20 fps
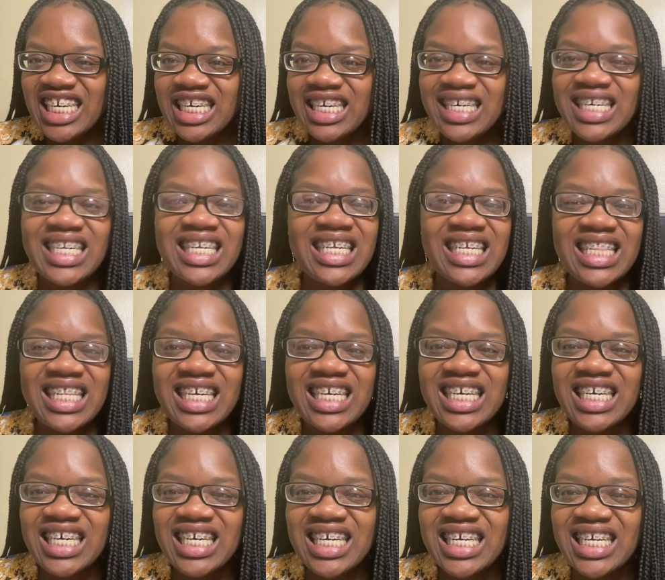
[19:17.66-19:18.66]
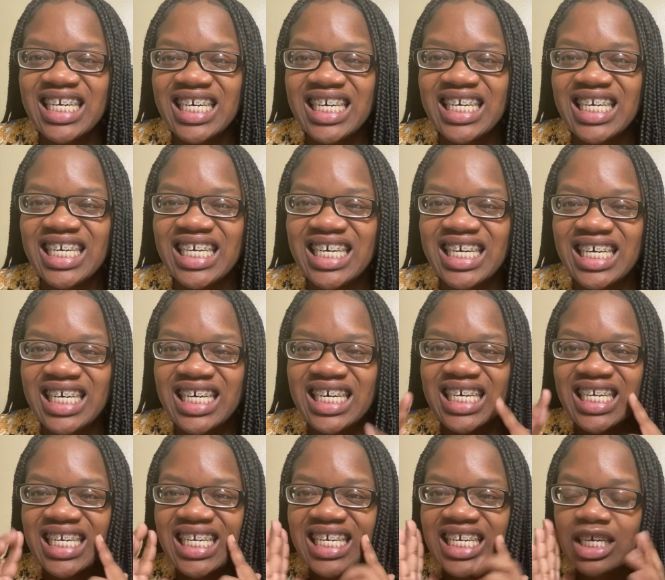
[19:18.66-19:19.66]
my teeth are crooked right
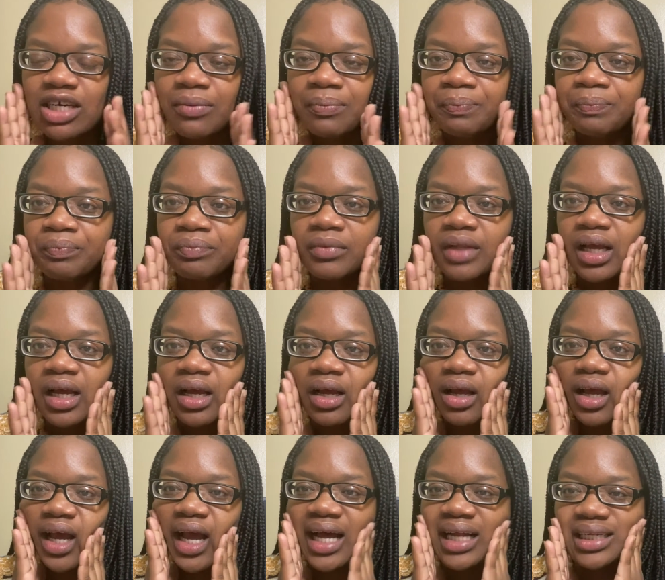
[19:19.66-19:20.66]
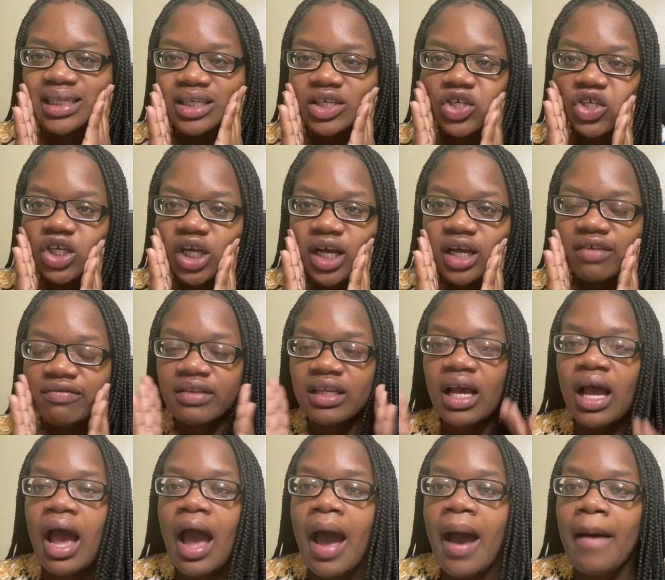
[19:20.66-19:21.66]
now, like it has to shift,
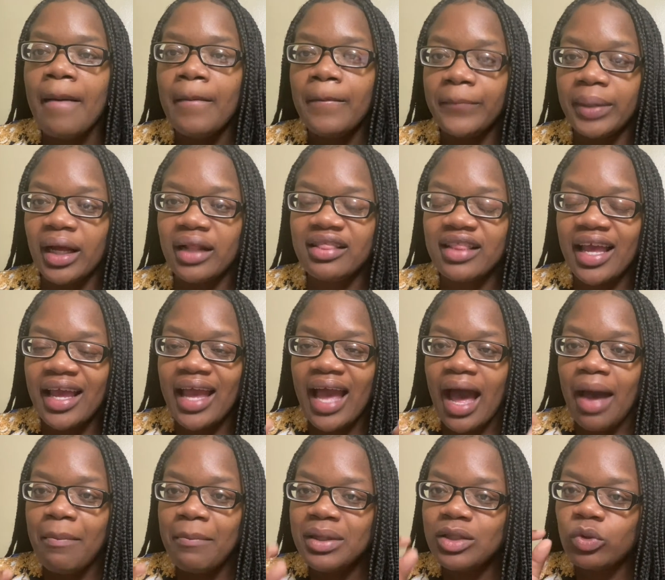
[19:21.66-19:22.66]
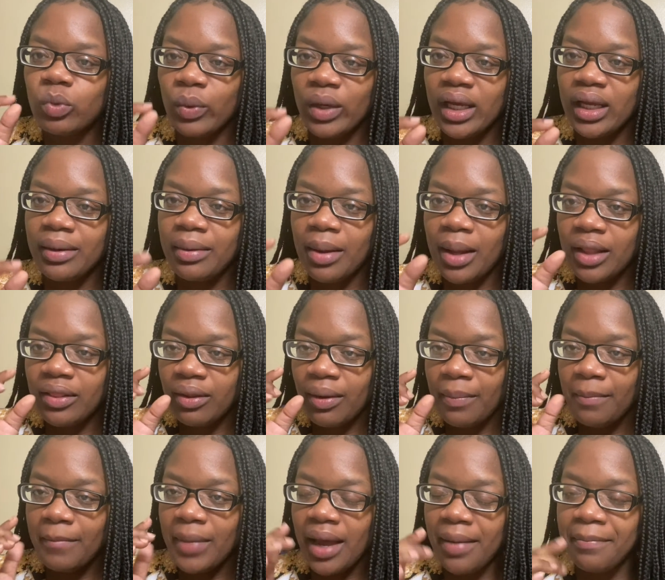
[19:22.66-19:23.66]
but the gap between the
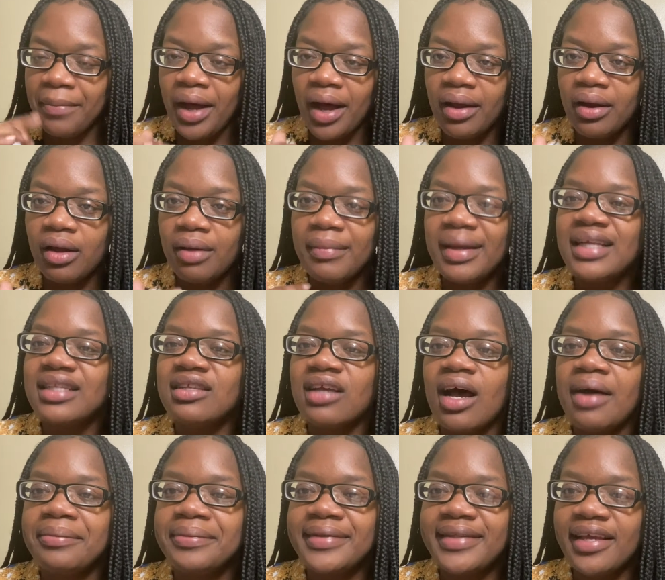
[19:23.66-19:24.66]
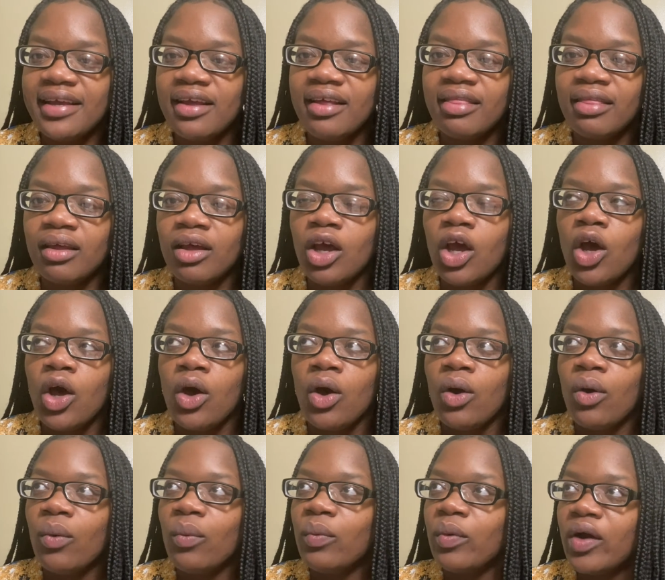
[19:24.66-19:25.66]
my bottom and top teeth
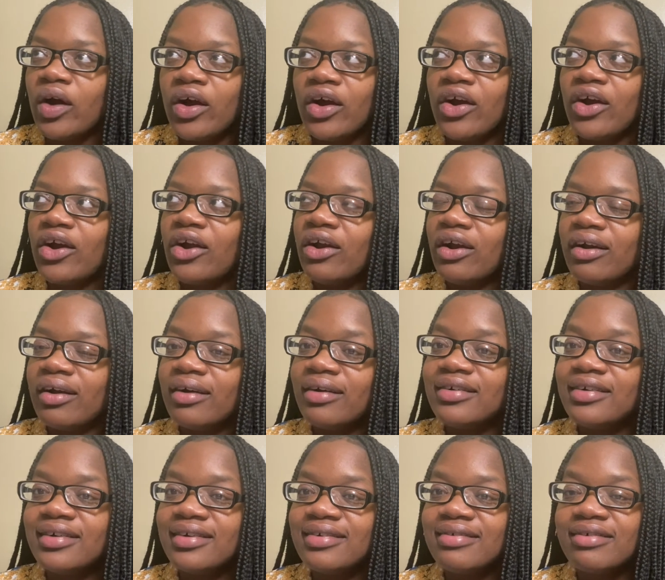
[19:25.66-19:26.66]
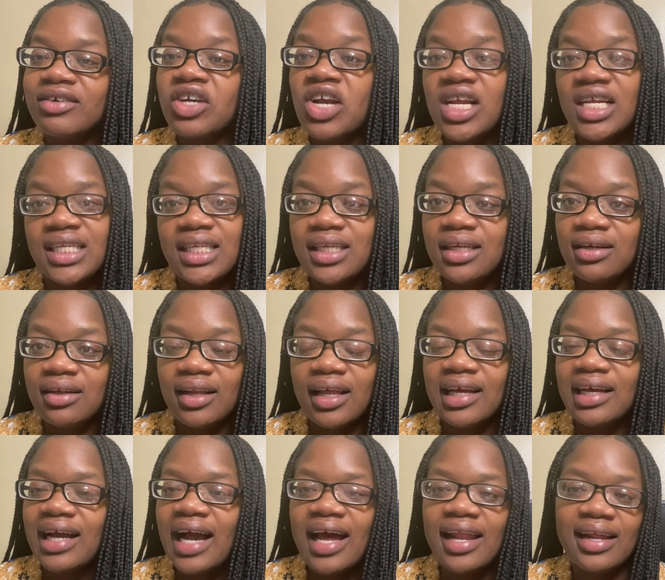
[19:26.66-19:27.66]
were crazy.
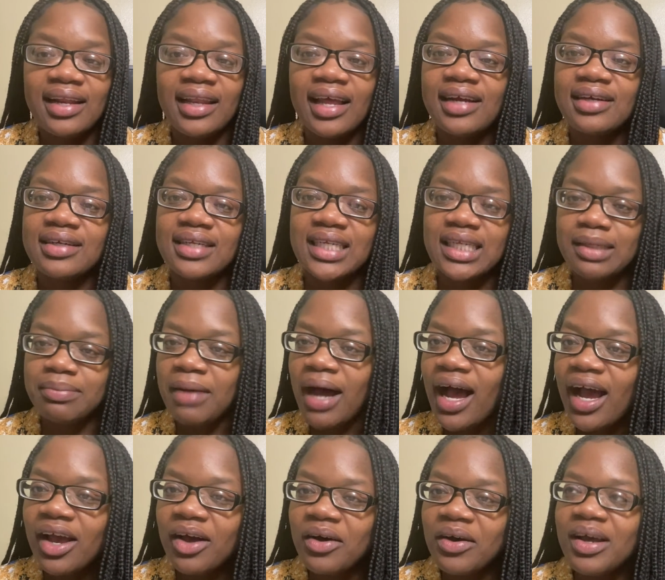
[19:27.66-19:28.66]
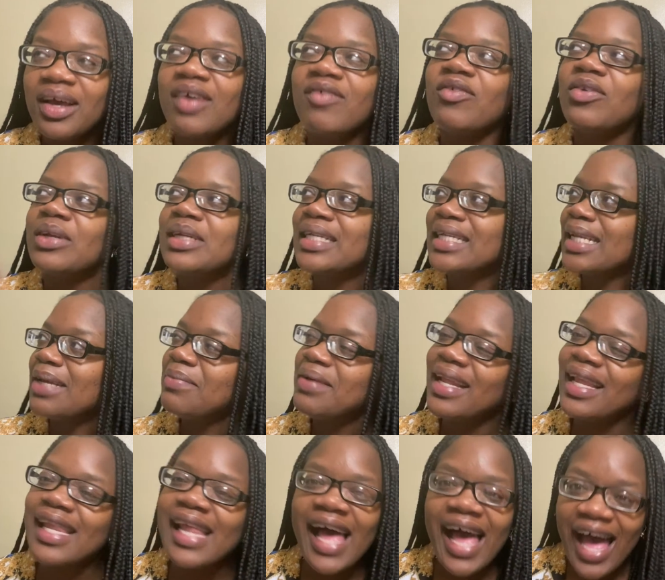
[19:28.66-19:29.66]
Like I didn't like to smile. If you see
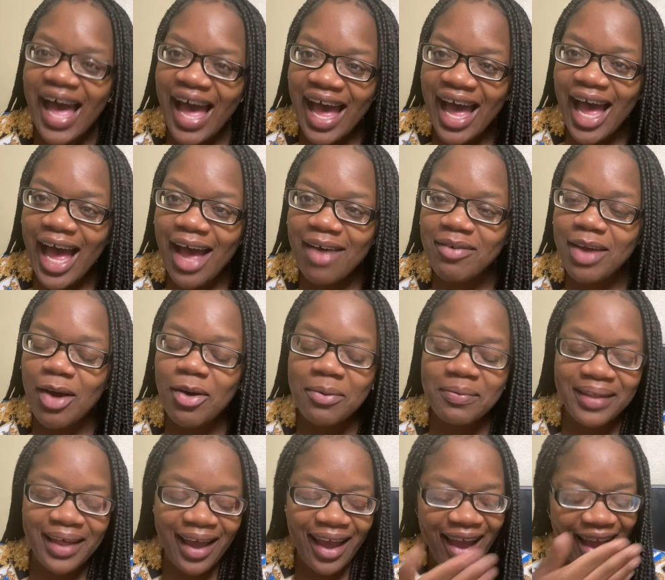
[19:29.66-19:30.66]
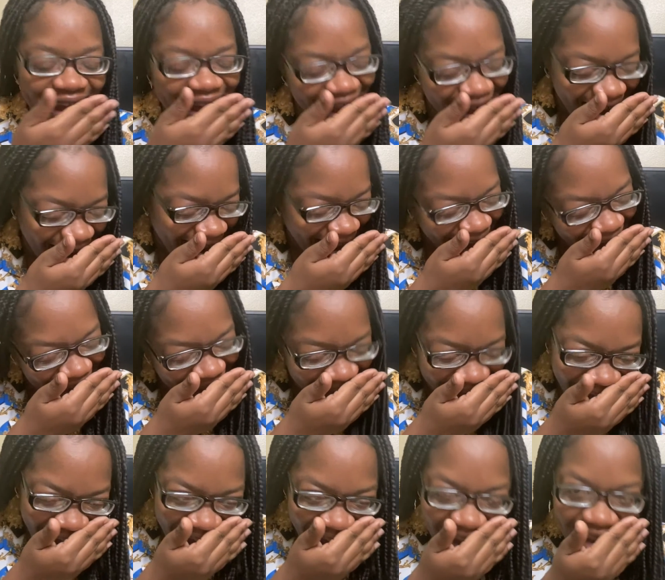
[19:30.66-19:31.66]
me laugh, I would be like,
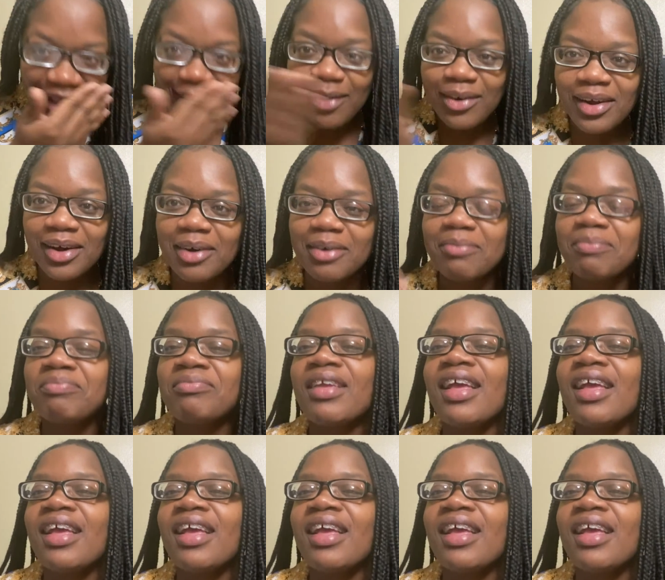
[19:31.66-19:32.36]
you know.